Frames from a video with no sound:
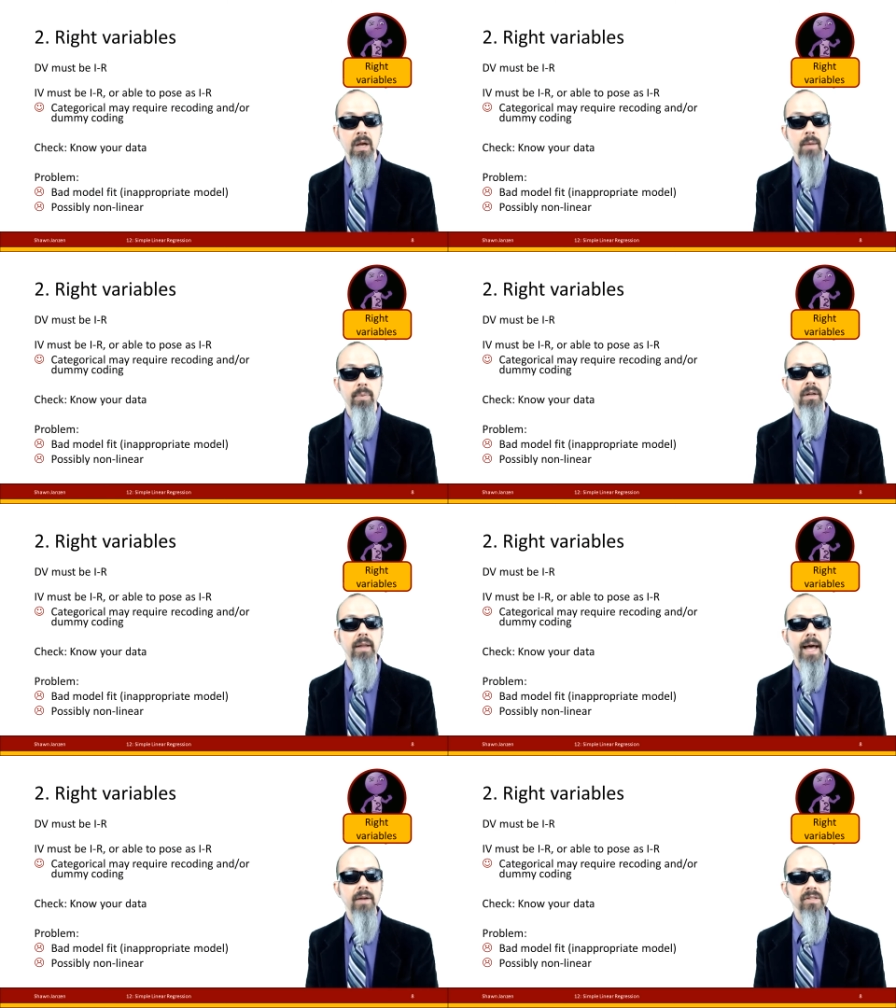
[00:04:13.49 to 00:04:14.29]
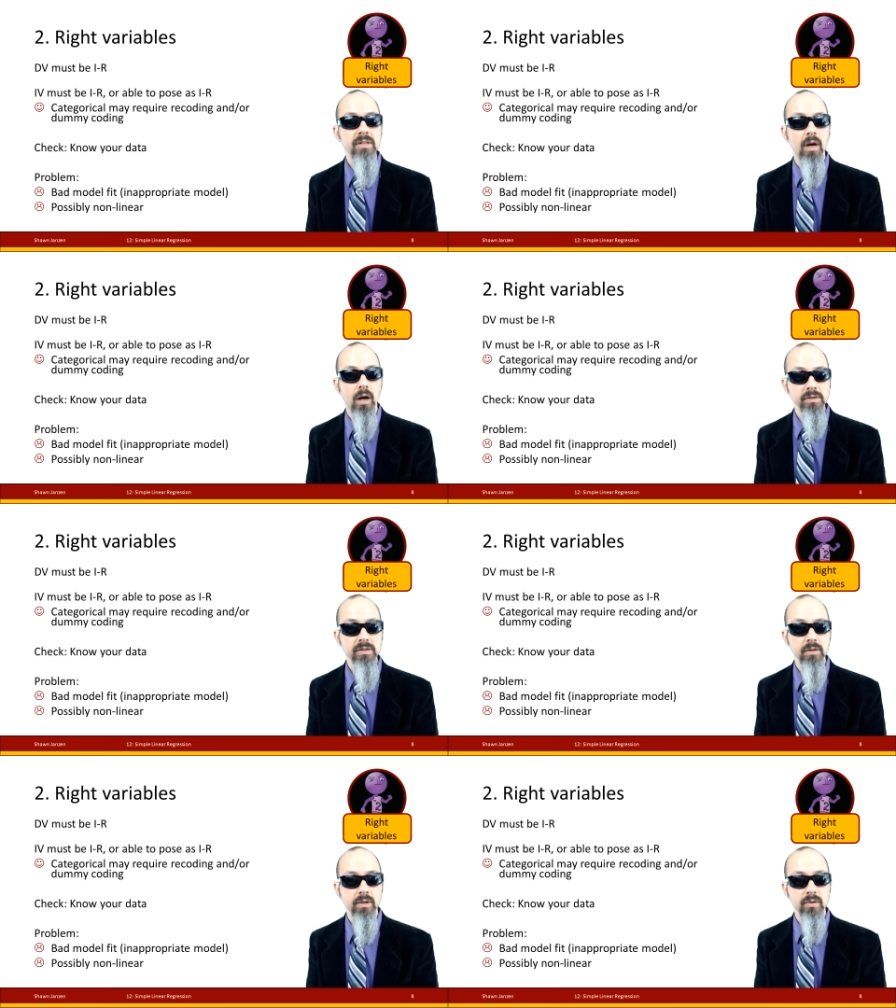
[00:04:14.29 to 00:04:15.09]
but allows us to also
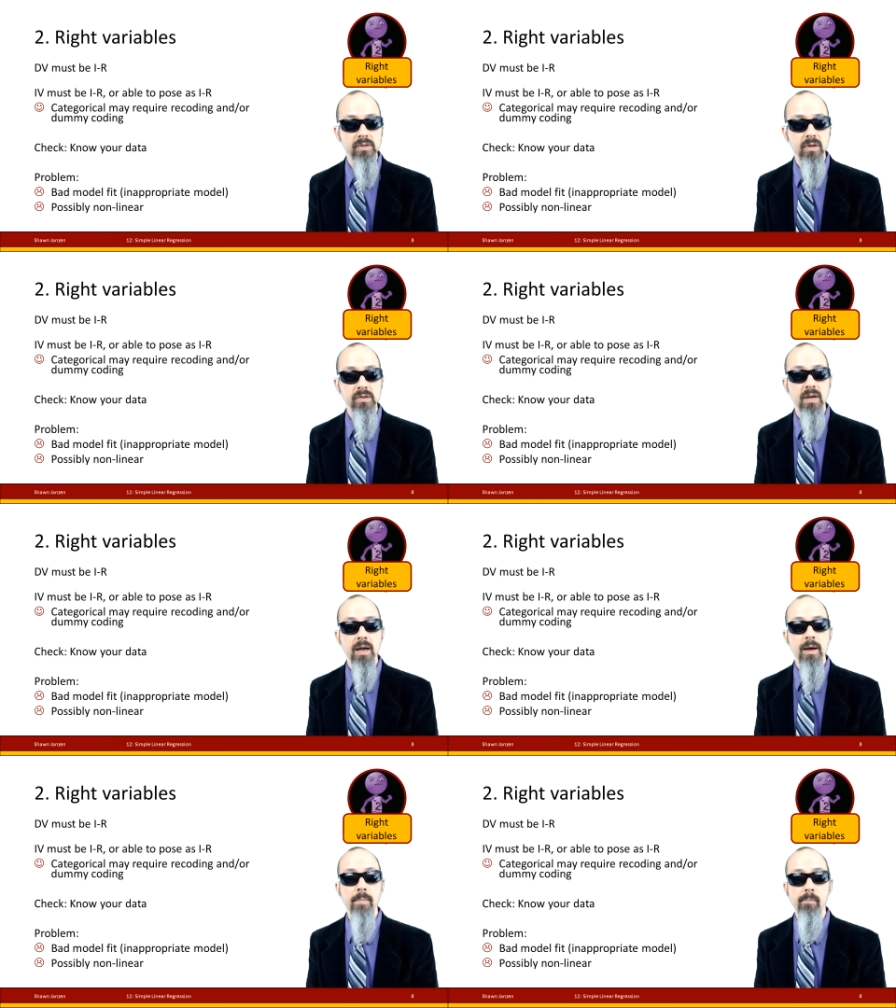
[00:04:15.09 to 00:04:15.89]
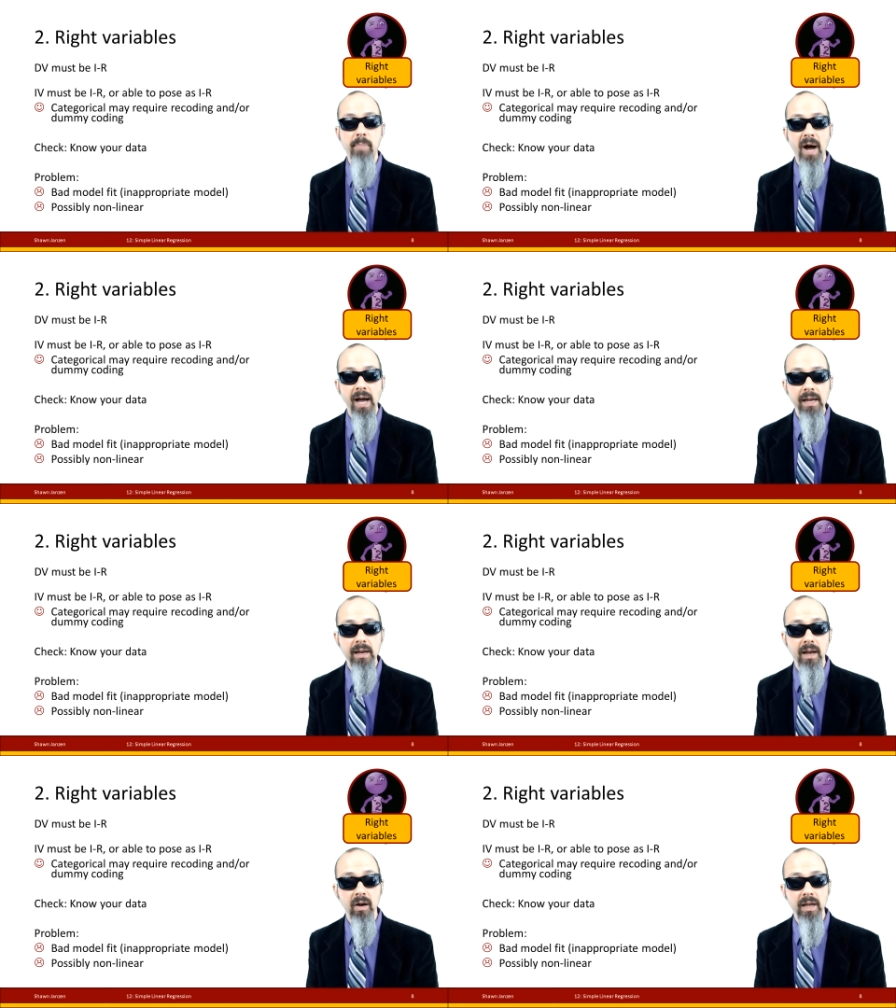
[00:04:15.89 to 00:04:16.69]
use those
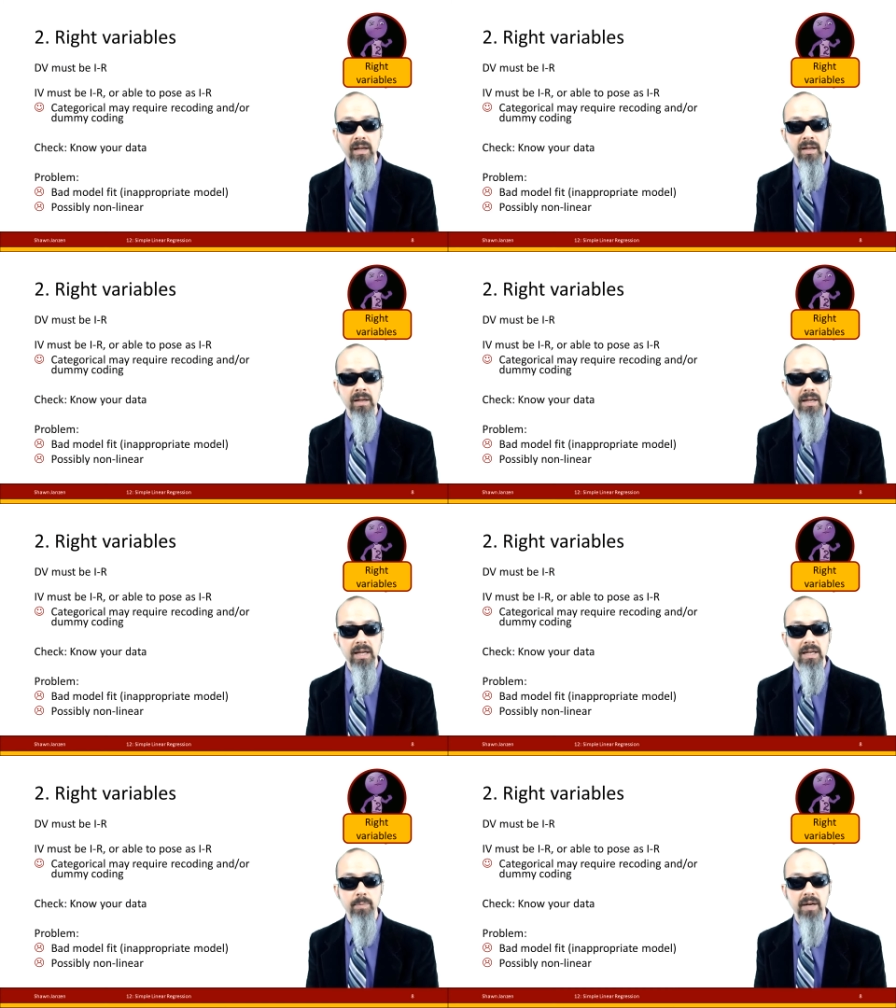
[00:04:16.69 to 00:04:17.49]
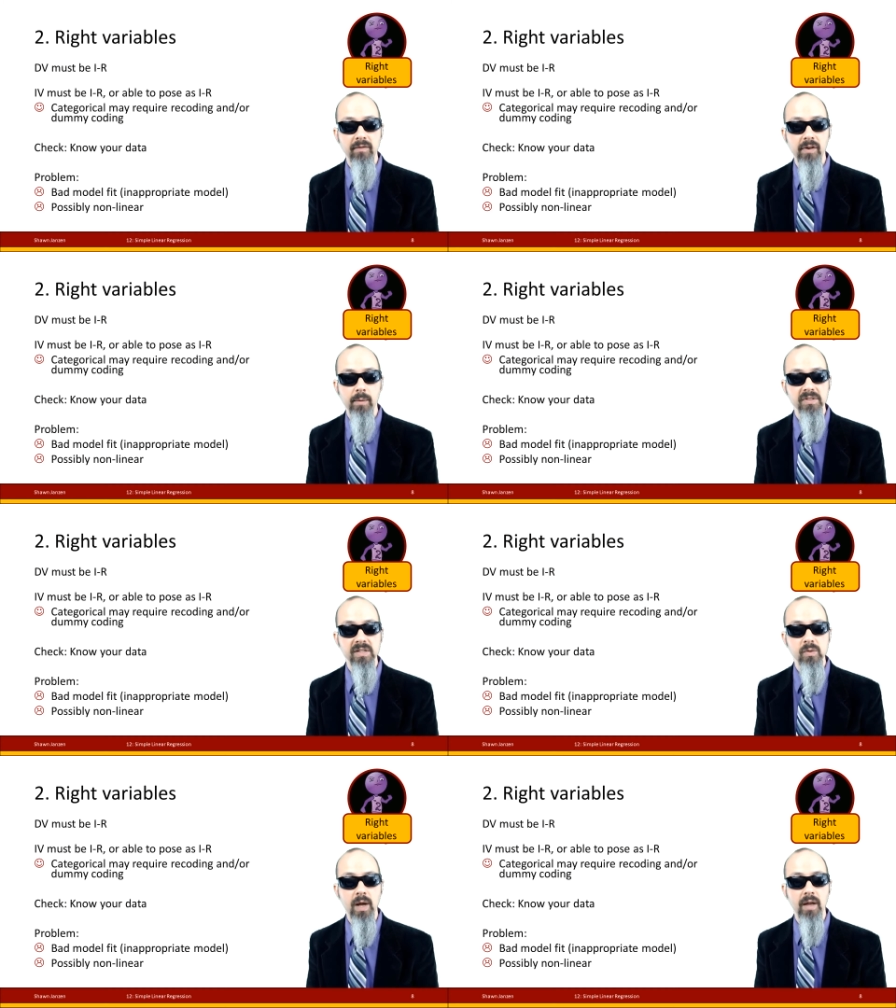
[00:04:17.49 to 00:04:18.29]
binary independent variables
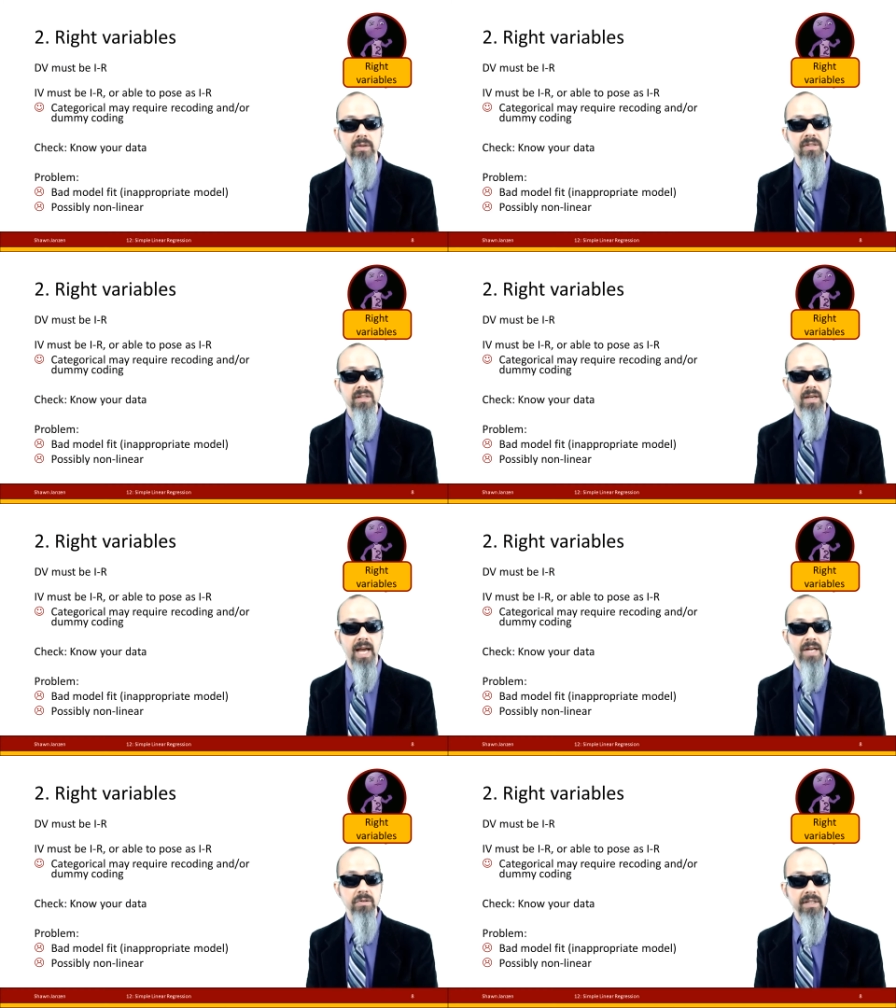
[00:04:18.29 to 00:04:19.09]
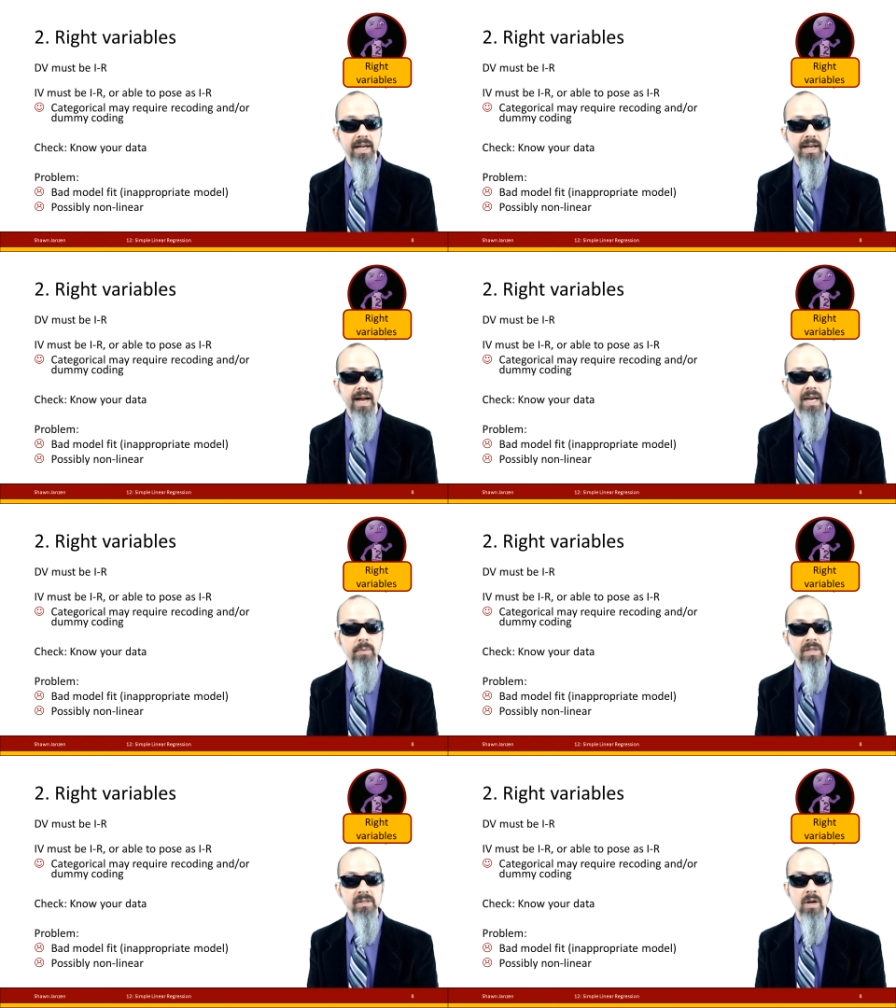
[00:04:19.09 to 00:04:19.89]
as well. Those are the naturally dichotomous